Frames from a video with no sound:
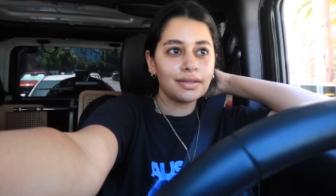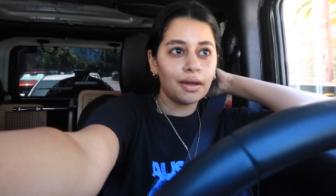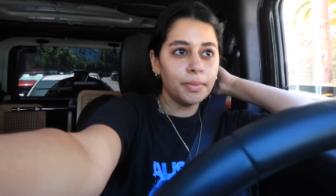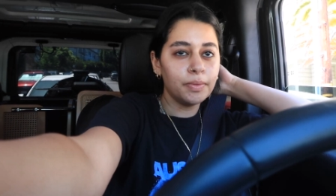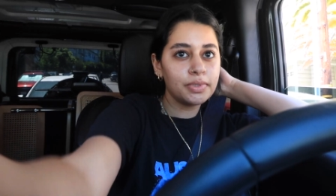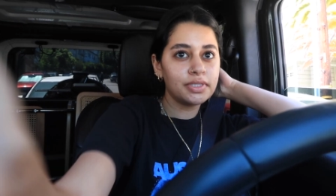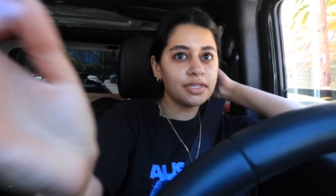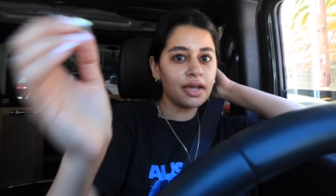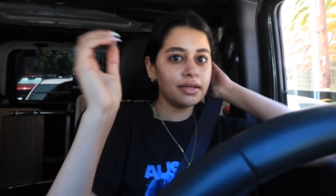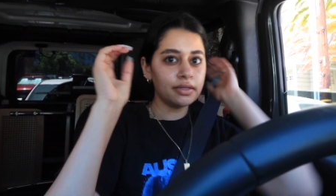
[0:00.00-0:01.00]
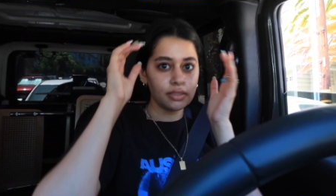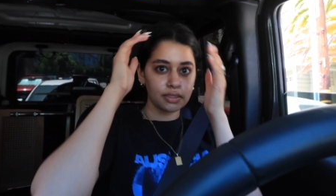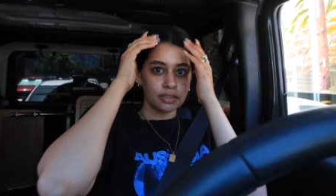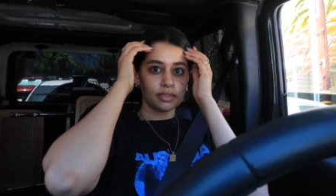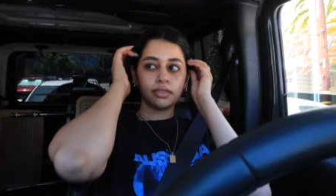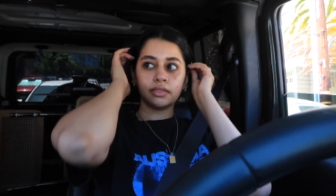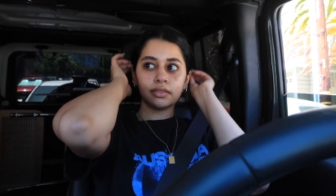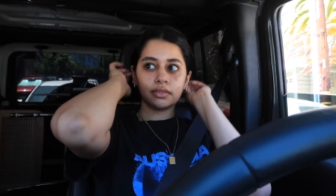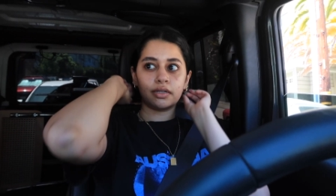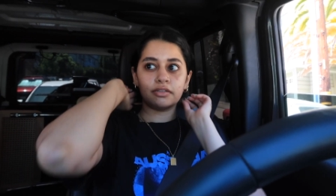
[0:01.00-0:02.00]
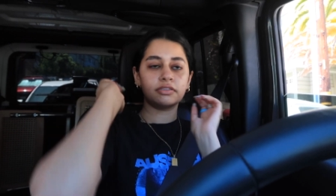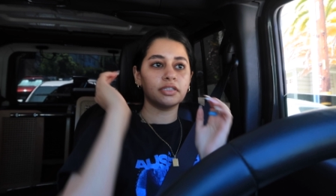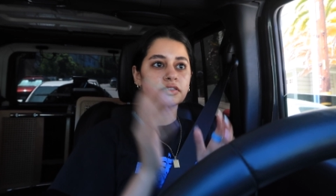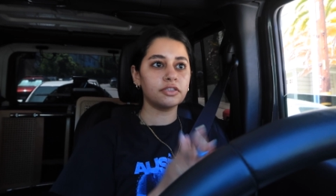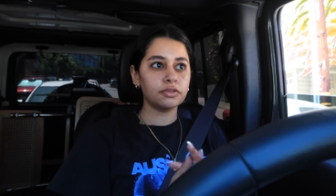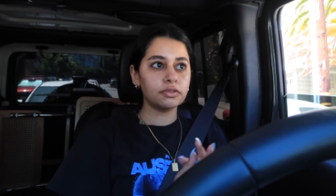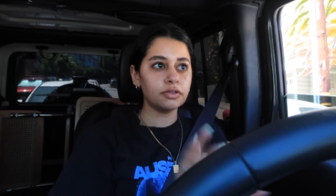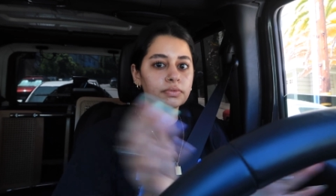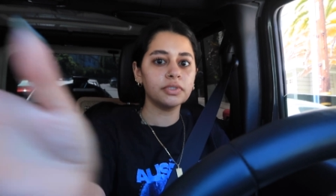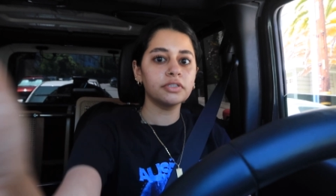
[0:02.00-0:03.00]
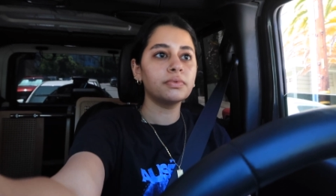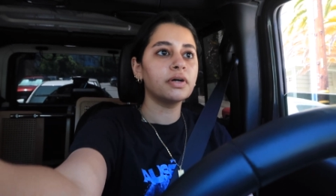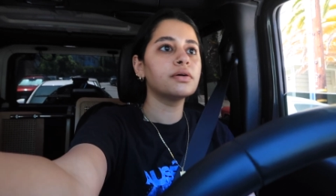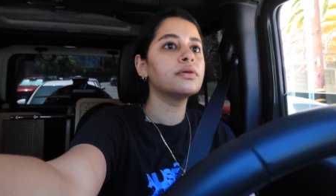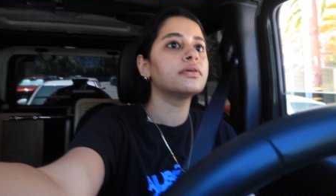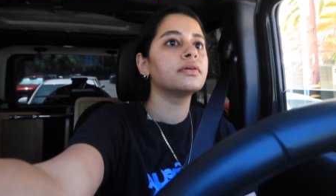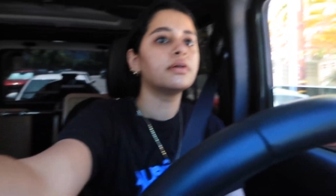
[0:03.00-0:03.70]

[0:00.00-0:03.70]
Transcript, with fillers: I'm obsessed. I think they'll go really well